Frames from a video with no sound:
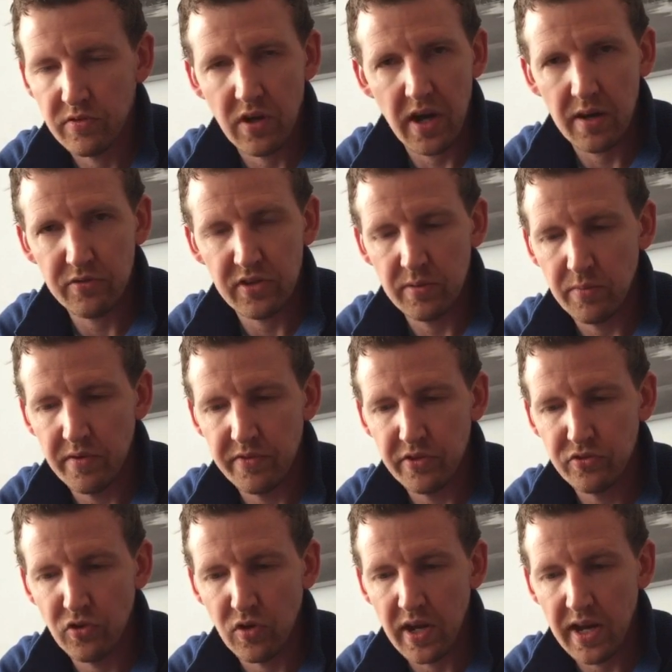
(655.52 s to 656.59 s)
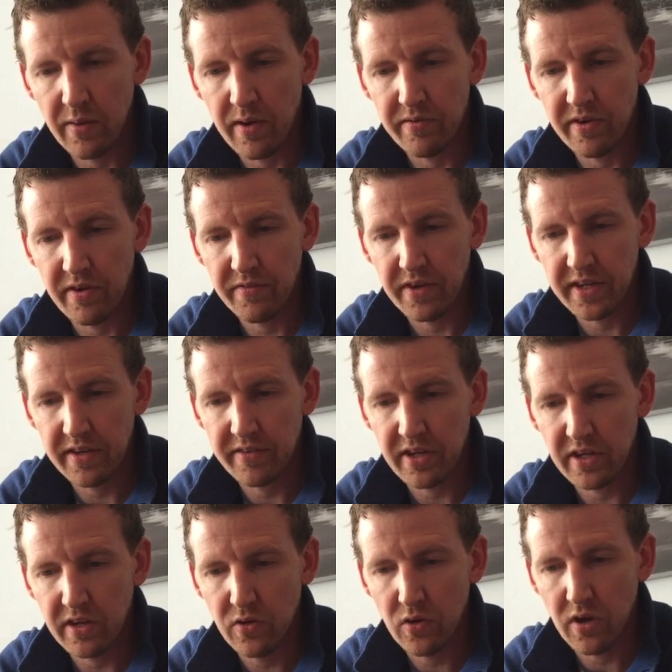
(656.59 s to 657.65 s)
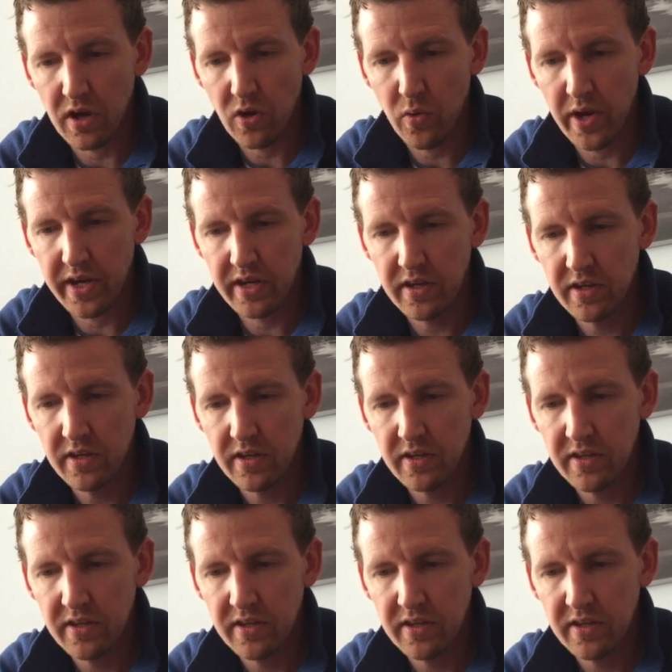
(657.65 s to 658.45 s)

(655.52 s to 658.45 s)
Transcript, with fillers: not actually moving at all. However, if I give it a quick,